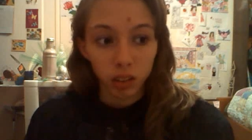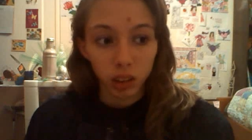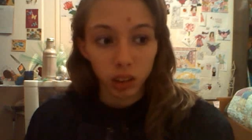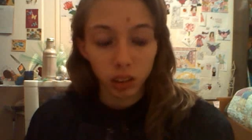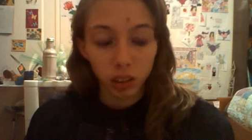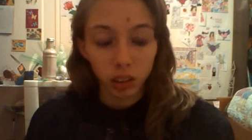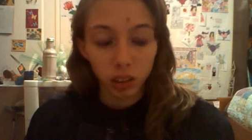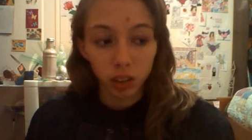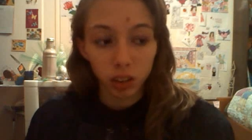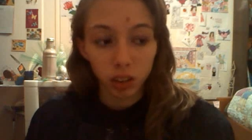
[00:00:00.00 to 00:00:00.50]

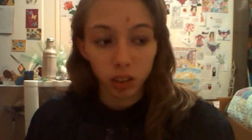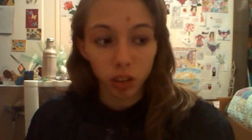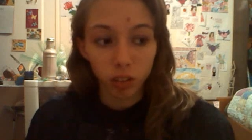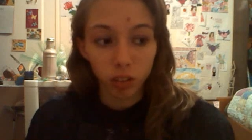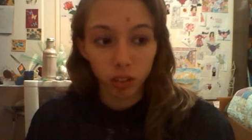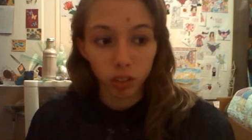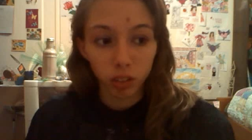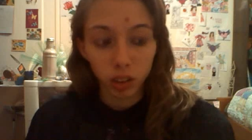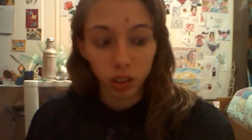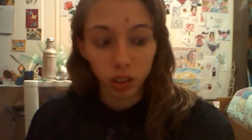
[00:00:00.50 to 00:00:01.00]
she
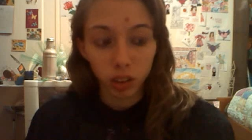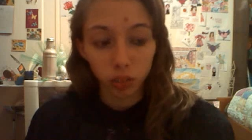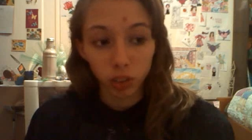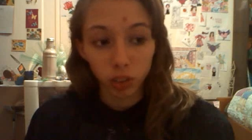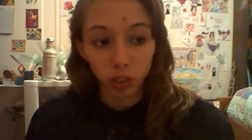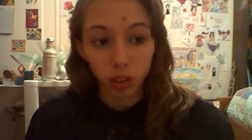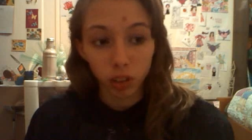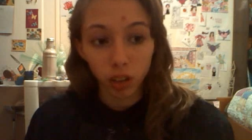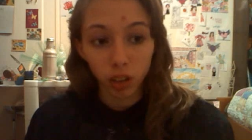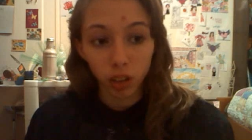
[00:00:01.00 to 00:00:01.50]

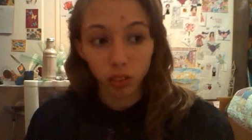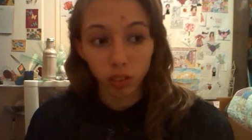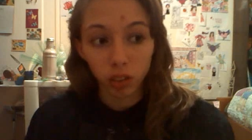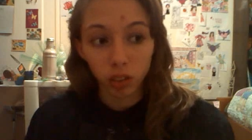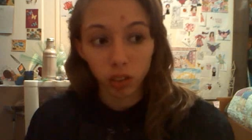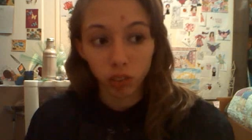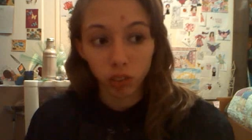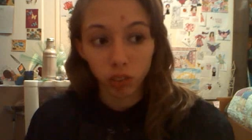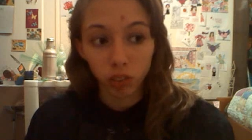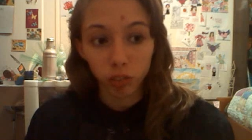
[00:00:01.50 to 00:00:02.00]
went out
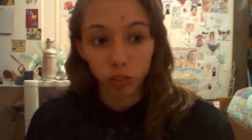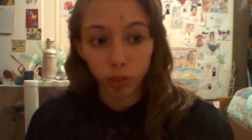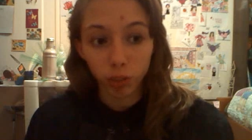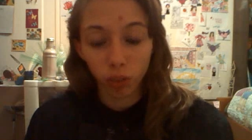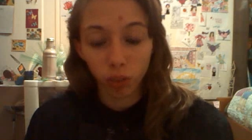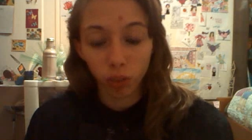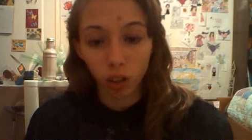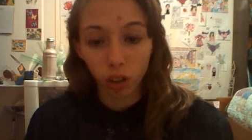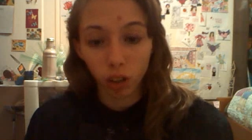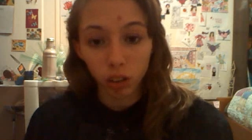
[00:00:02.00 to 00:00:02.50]
and went for a
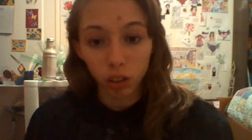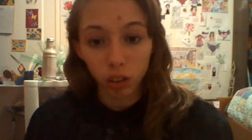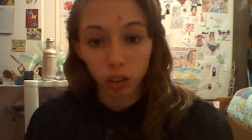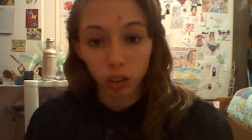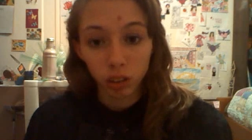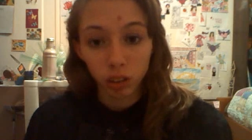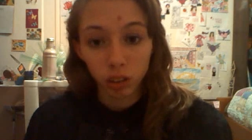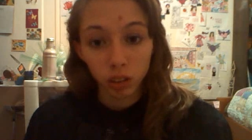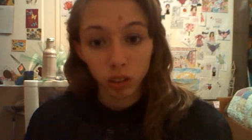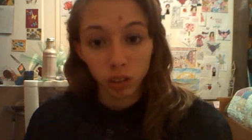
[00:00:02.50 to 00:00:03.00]
walk.
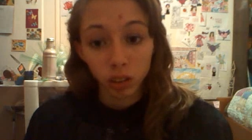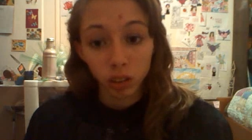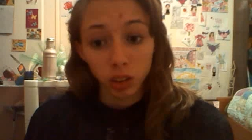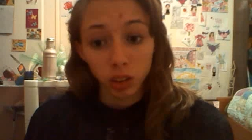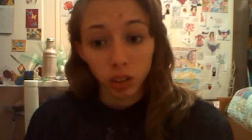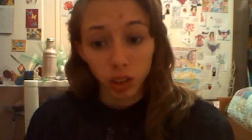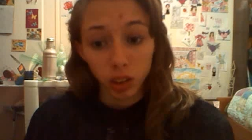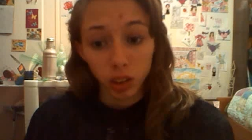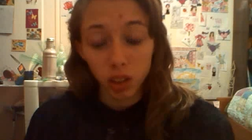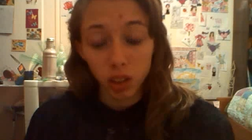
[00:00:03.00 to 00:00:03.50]

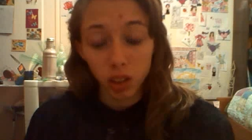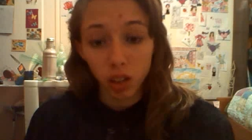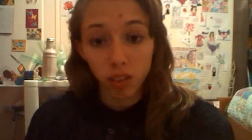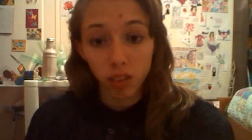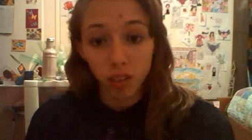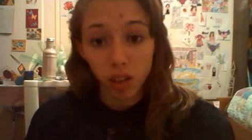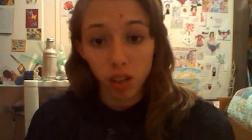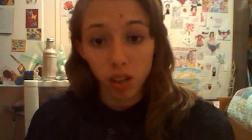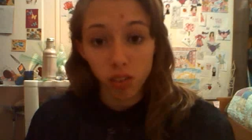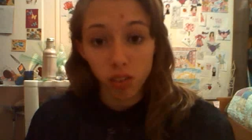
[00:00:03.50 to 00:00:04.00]
She decided to
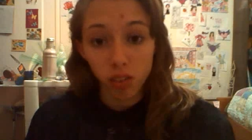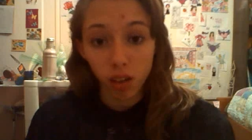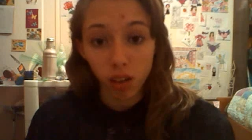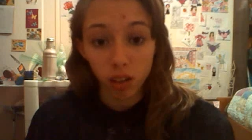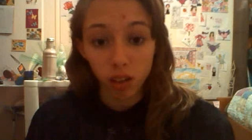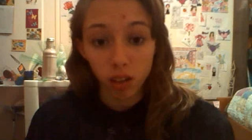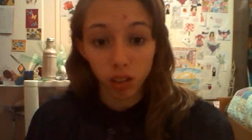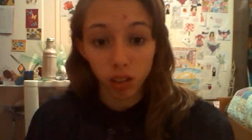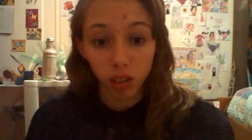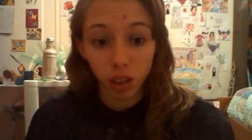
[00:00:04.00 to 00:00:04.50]
sit
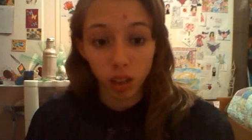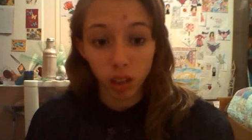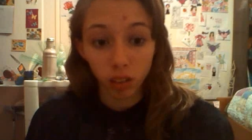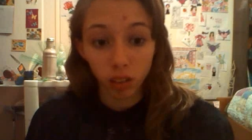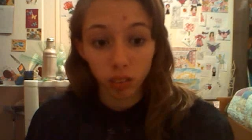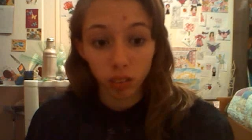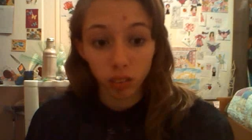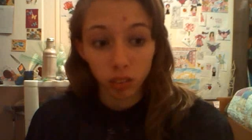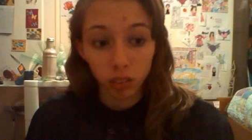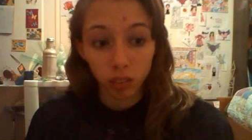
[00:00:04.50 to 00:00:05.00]
outside now.
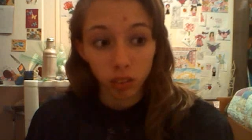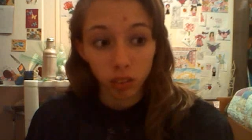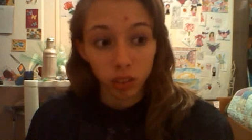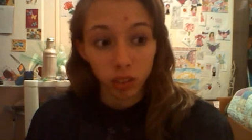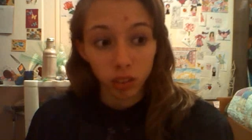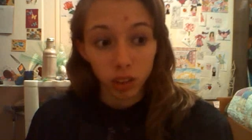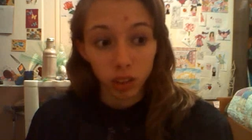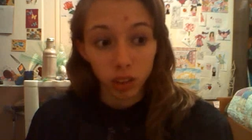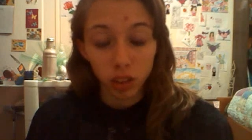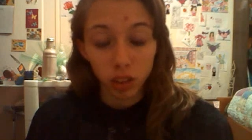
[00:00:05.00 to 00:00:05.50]

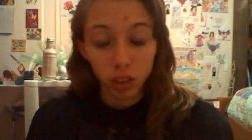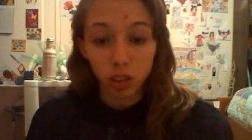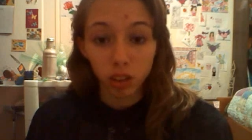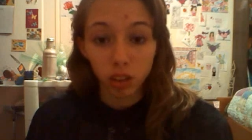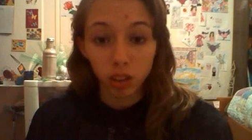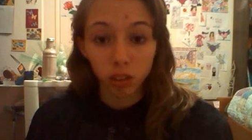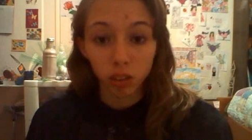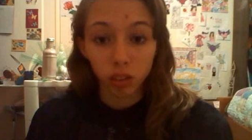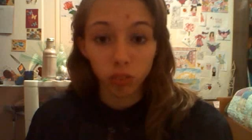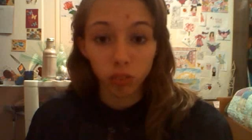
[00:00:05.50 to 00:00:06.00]
She
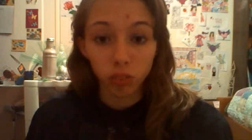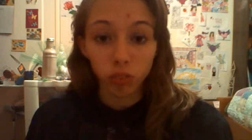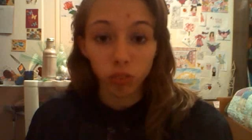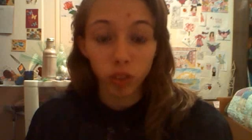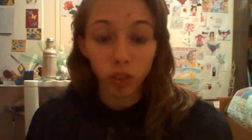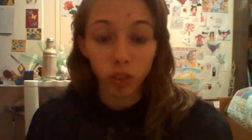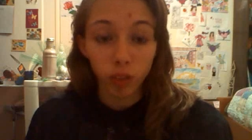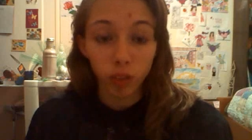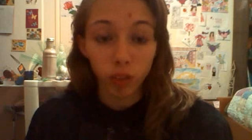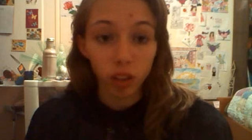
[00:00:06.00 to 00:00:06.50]
still
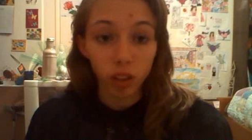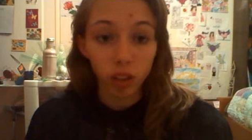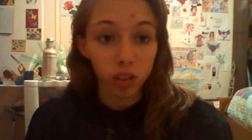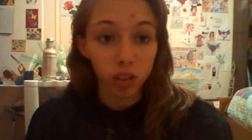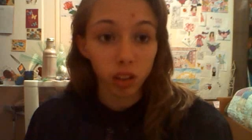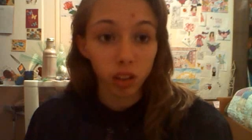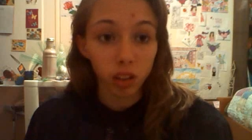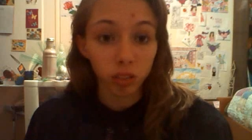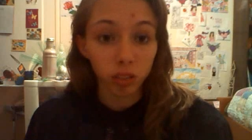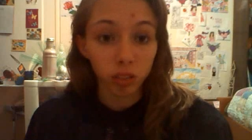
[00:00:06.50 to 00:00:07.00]
was by
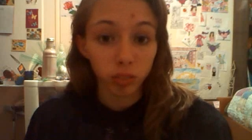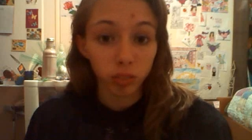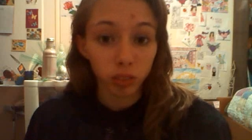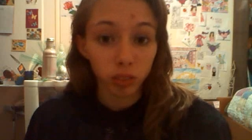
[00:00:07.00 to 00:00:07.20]
herself.